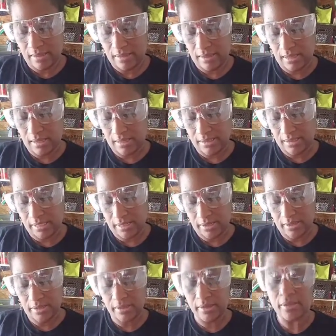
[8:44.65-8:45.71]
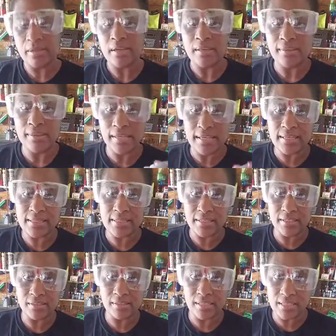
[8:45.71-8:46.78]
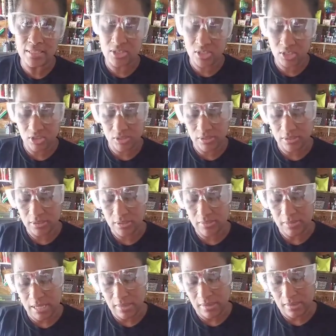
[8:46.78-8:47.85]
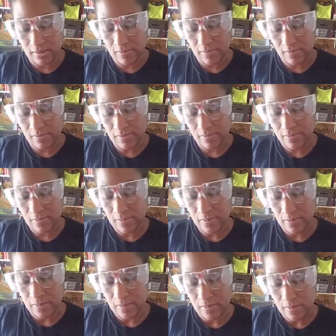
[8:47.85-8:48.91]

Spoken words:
I'll use this as much as it'll let me before it completely dies.